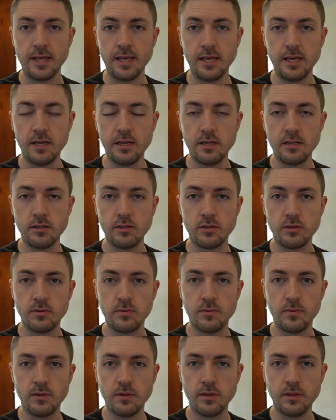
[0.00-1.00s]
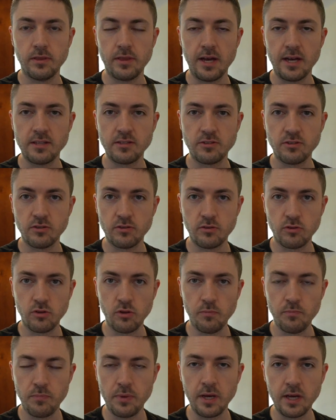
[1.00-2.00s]
and that's
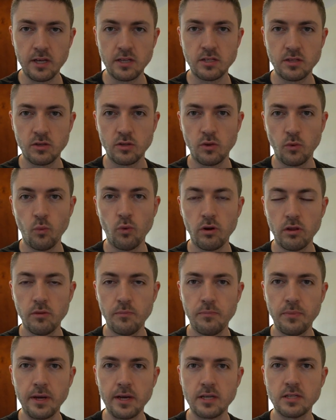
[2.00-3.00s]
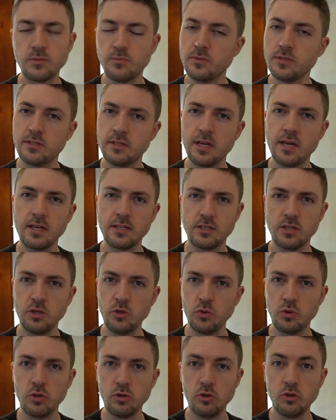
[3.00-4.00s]
the biggest one of the biggest mistakes that
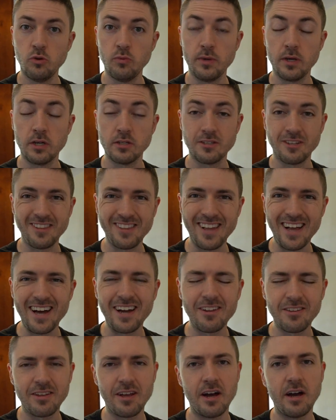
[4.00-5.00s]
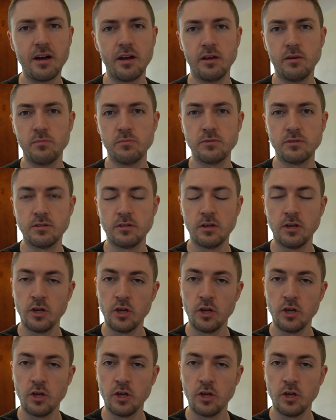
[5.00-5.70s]
you can do because a lot of times